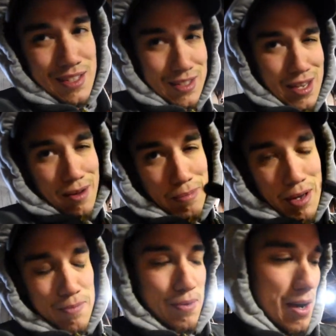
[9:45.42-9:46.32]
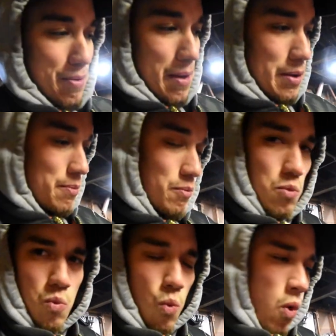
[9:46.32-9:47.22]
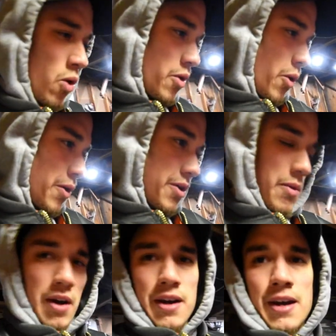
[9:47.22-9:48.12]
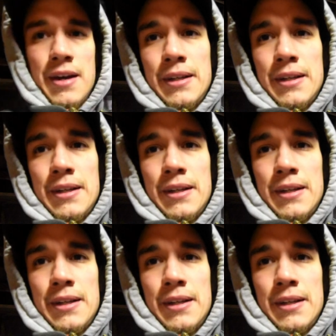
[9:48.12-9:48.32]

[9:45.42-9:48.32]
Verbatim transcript: downpipe, but I probably won't order one.